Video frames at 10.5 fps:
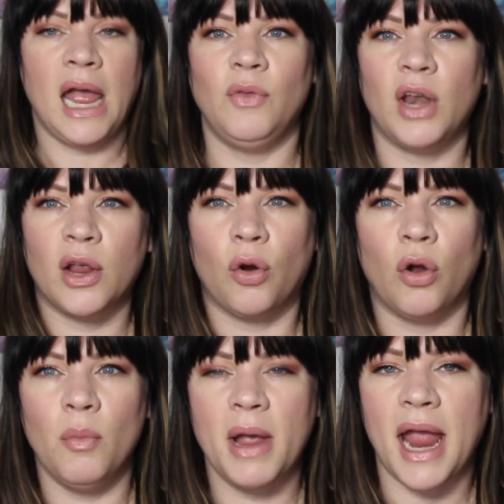and then I
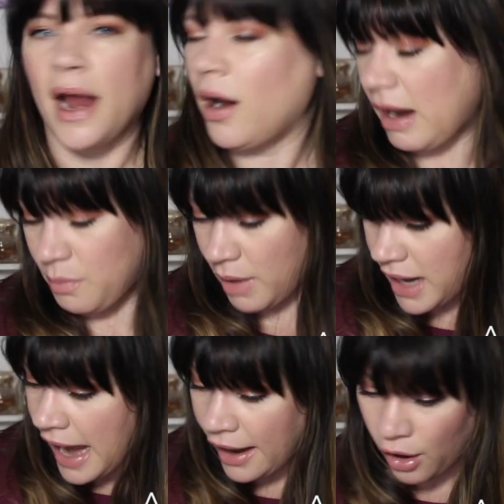curl my hair, and
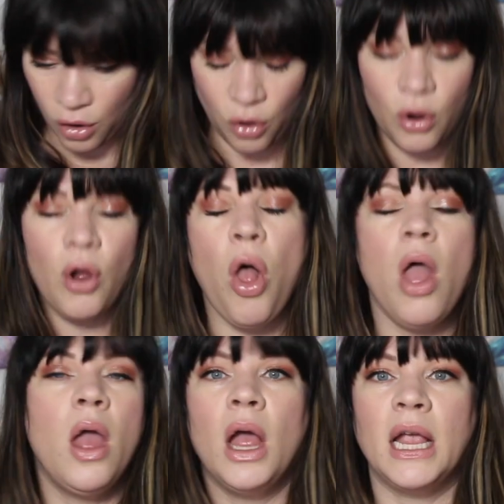my hair
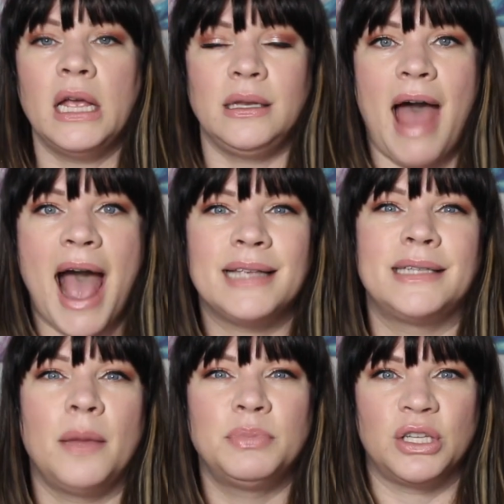curl can
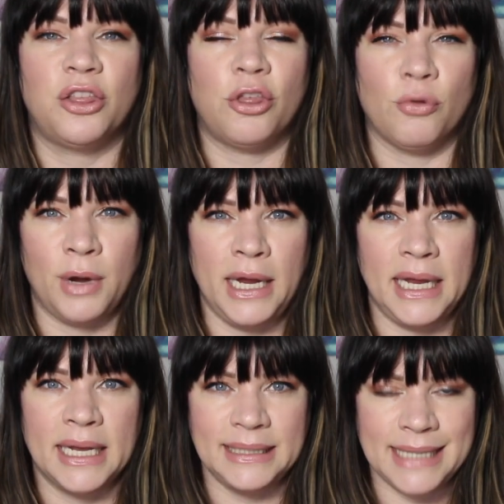last up to
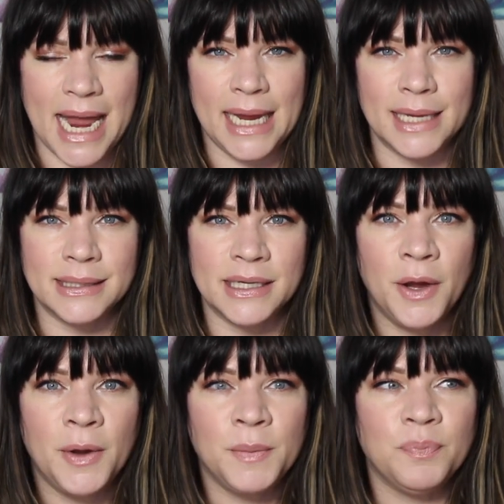3 days.
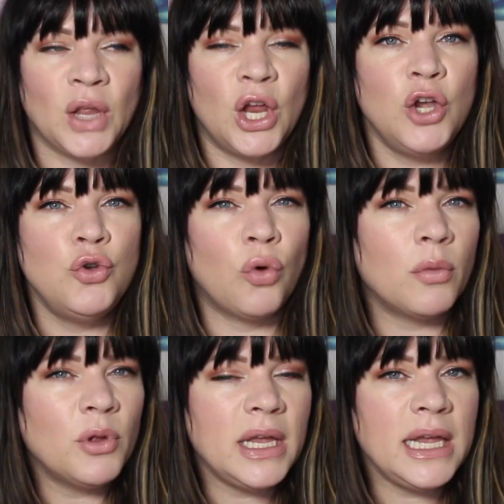
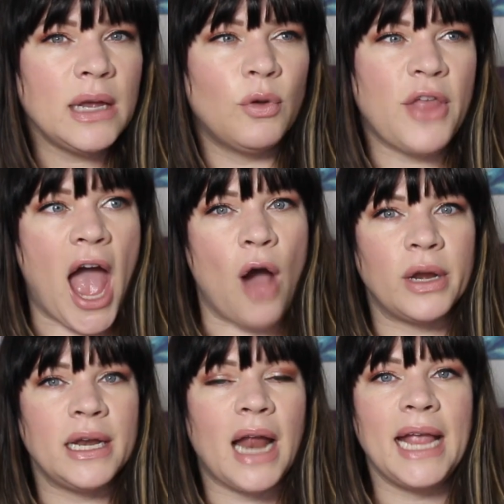Normally,
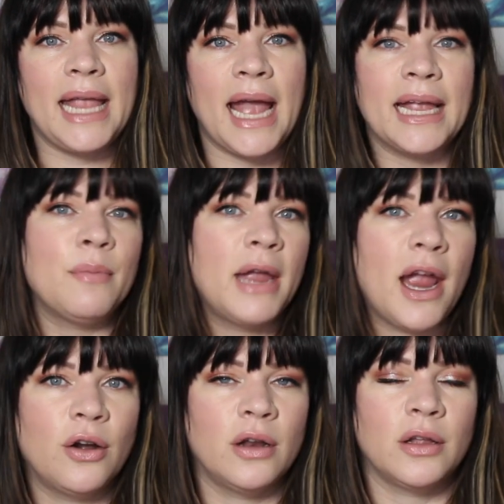without it, I can't get my
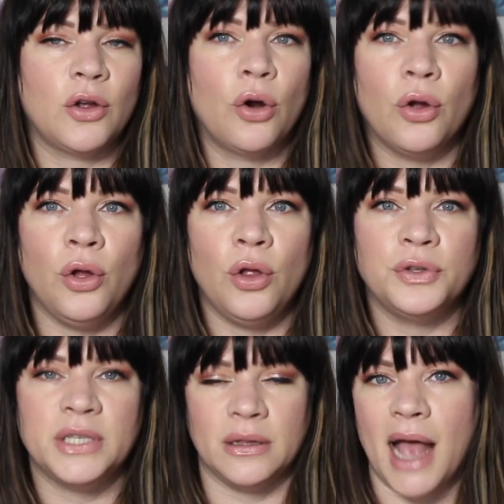hair to
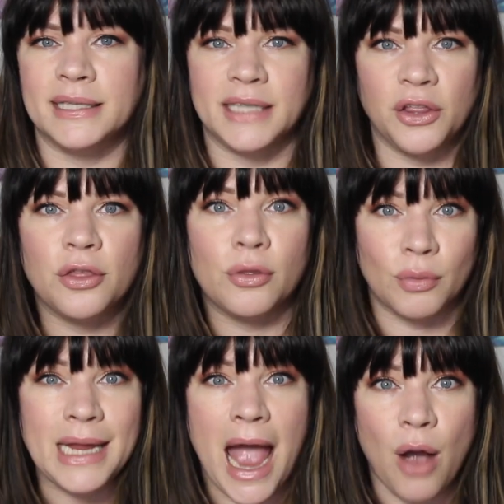curl to last like
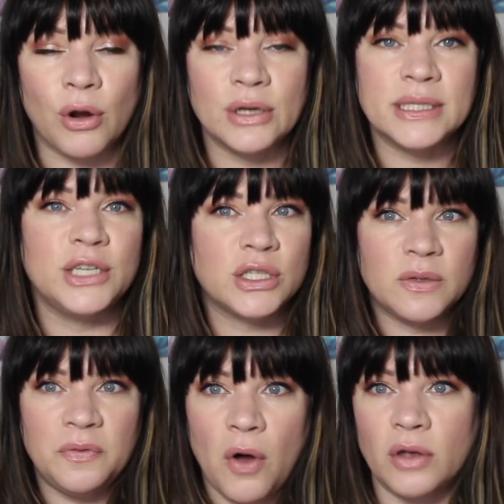3 hours. It
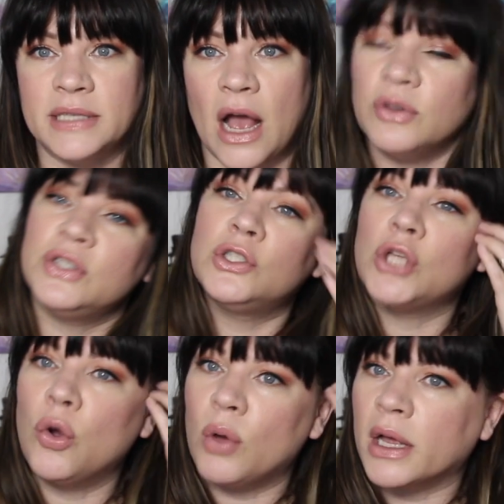just falls out
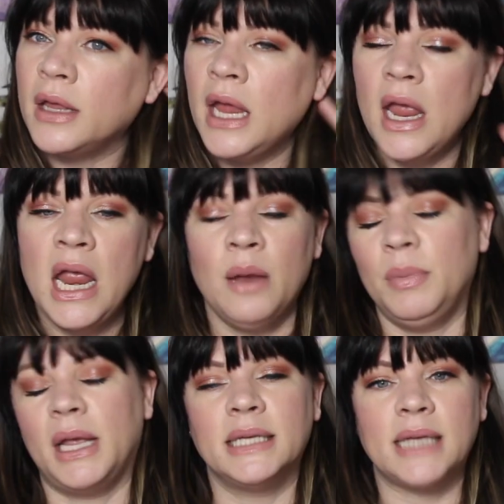so quickly
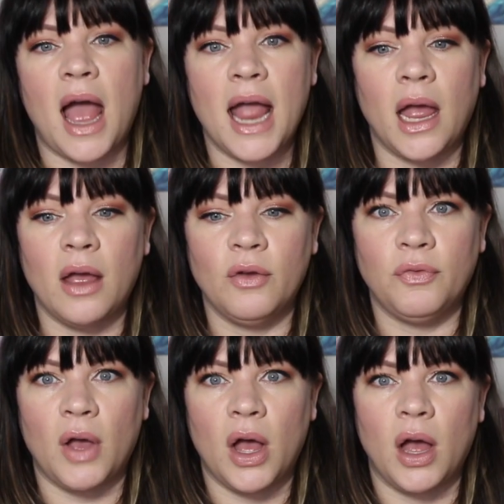because I
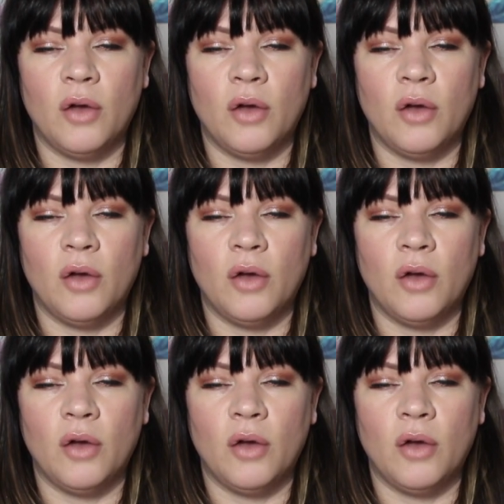have